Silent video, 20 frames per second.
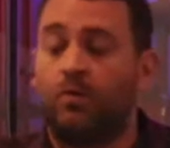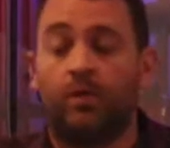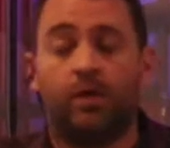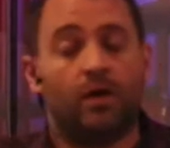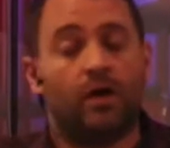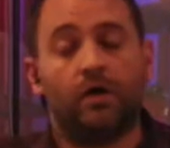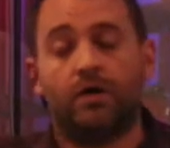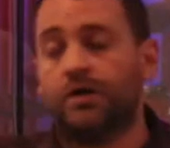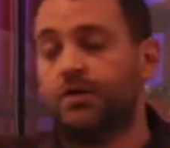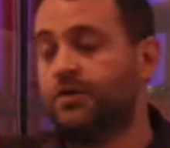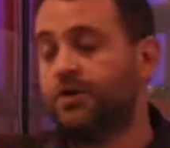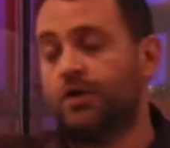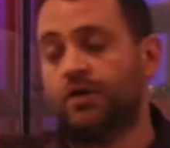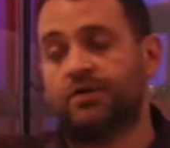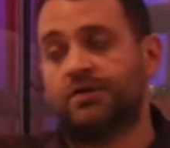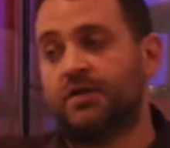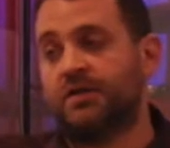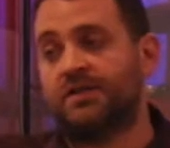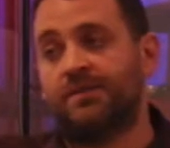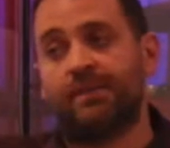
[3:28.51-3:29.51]
We aren't a
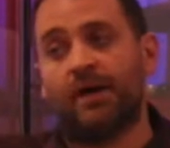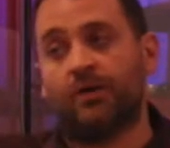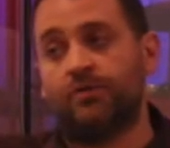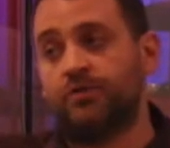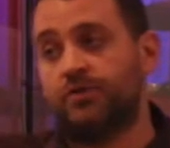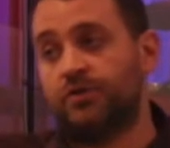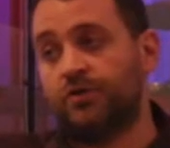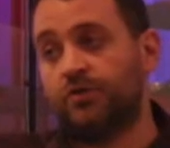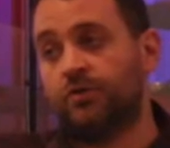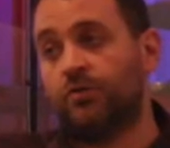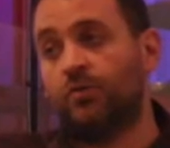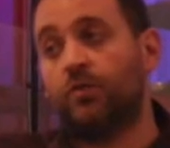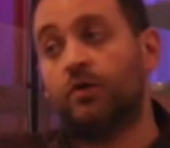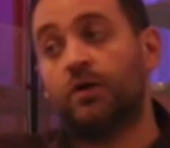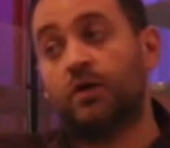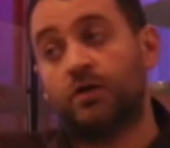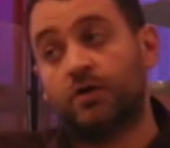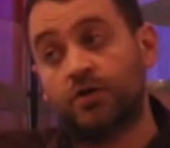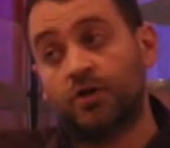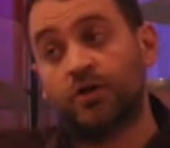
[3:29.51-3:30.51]
church that's about do,
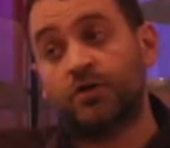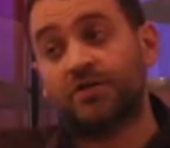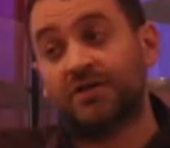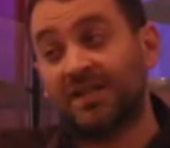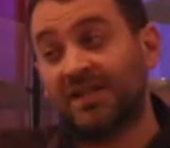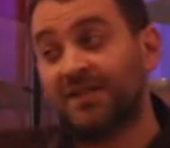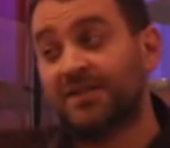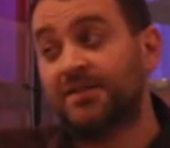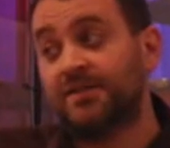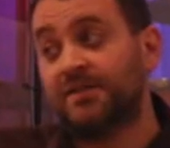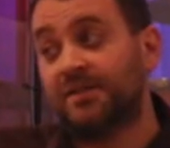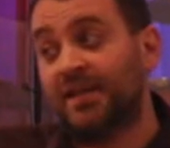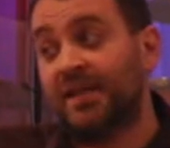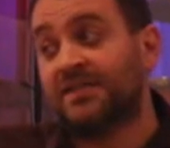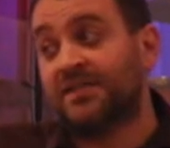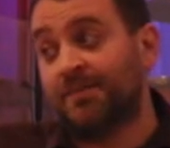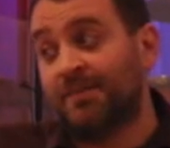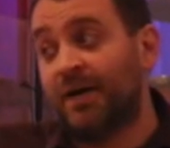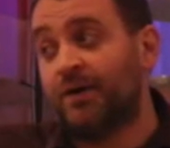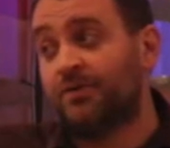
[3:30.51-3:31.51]
we're a church that is,
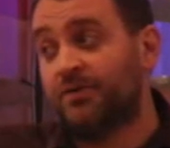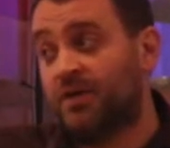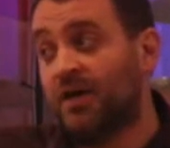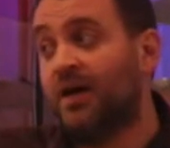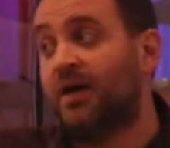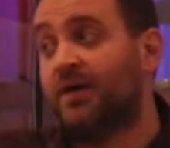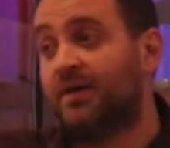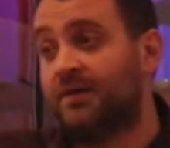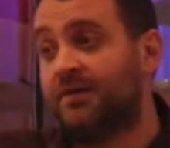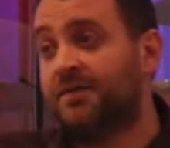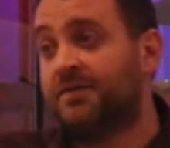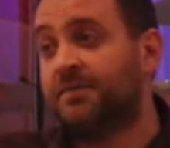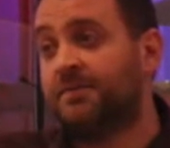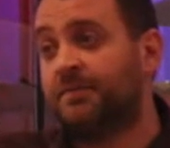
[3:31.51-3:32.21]
that's about done.